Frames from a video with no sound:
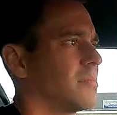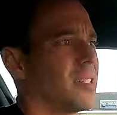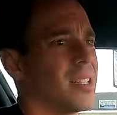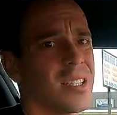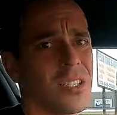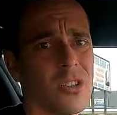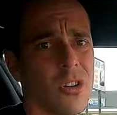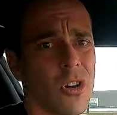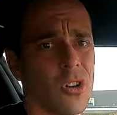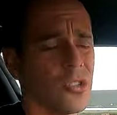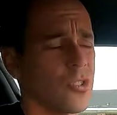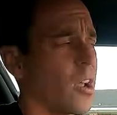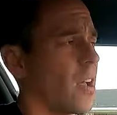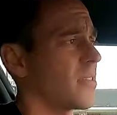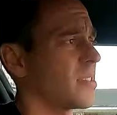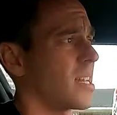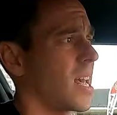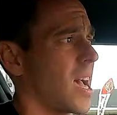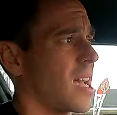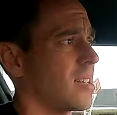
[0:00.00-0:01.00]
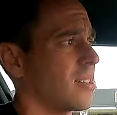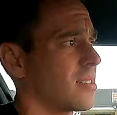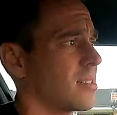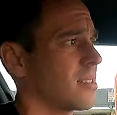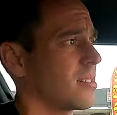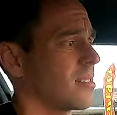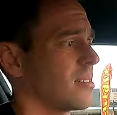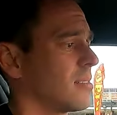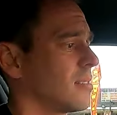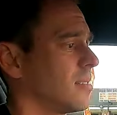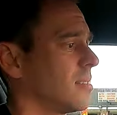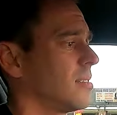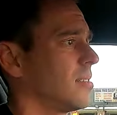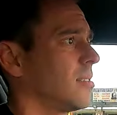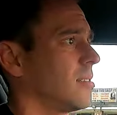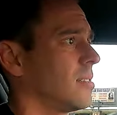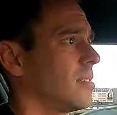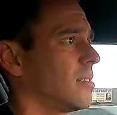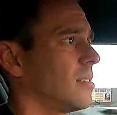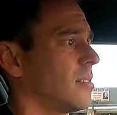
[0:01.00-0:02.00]
But this car drives nice.
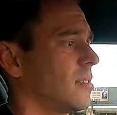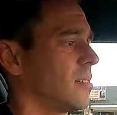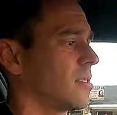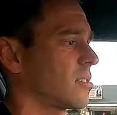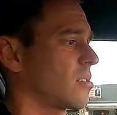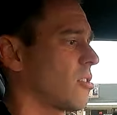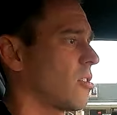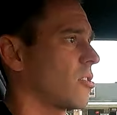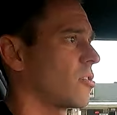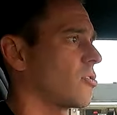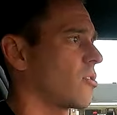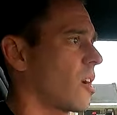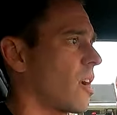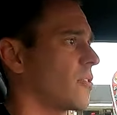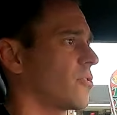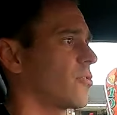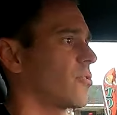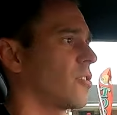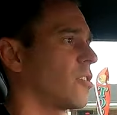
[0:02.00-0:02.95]
This car drives